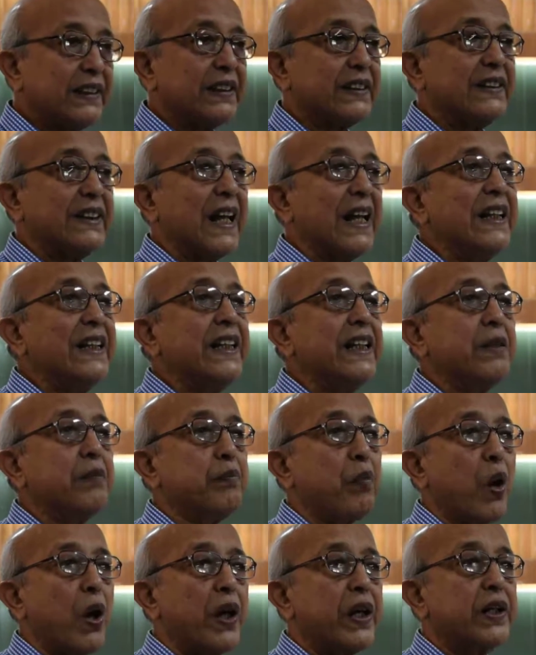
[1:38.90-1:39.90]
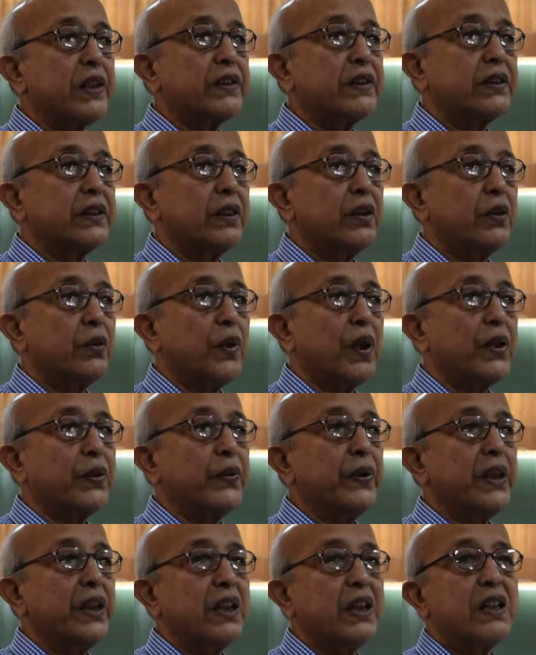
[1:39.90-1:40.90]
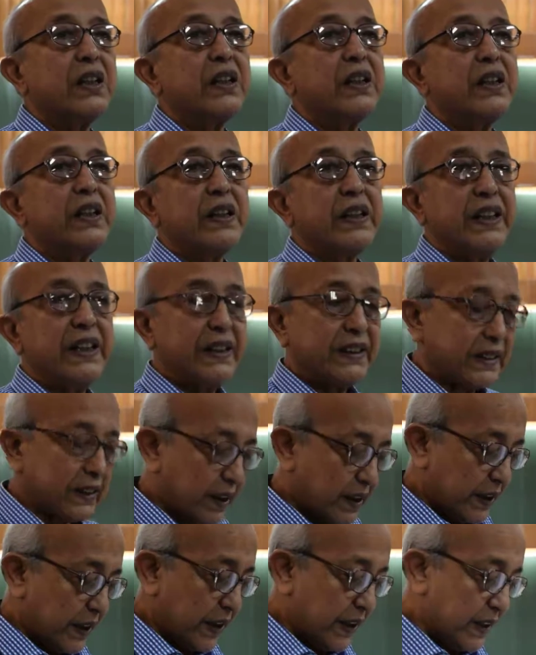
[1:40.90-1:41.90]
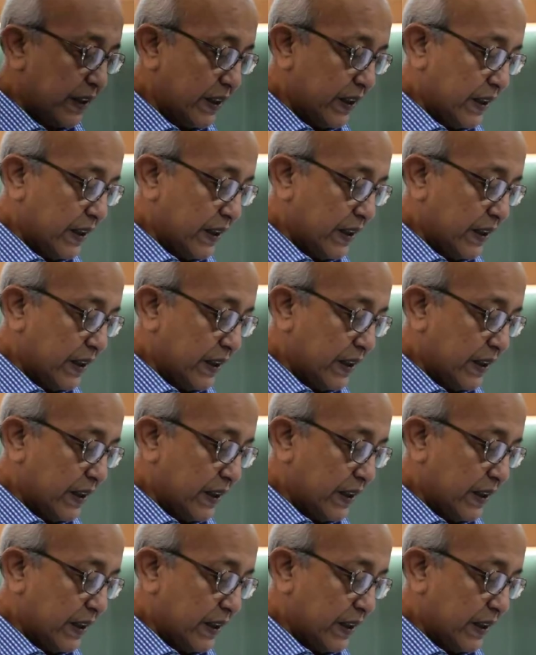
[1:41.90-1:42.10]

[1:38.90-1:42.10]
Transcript: the salient points what we learned yesterday,